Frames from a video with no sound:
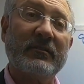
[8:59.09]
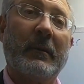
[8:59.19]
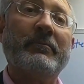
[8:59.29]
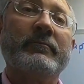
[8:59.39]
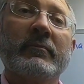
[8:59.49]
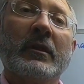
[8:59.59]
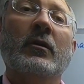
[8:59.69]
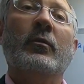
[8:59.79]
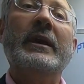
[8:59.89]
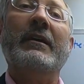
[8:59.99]
So
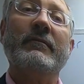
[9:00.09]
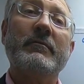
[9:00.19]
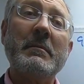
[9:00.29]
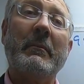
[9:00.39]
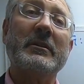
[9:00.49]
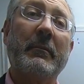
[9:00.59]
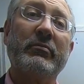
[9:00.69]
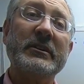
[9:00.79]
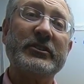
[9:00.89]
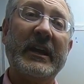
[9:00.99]
we have, remember,
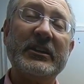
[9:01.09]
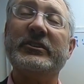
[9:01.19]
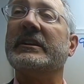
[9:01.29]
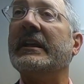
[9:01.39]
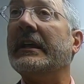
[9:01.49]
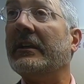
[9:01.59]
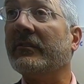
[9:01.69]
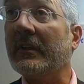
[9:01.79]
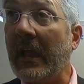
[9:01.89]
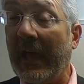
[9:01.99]
depreciation
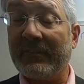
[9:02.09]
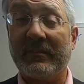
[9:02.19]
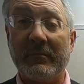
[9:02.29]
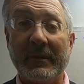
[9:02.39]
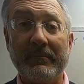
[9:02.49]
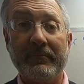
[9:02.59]
is an estimate.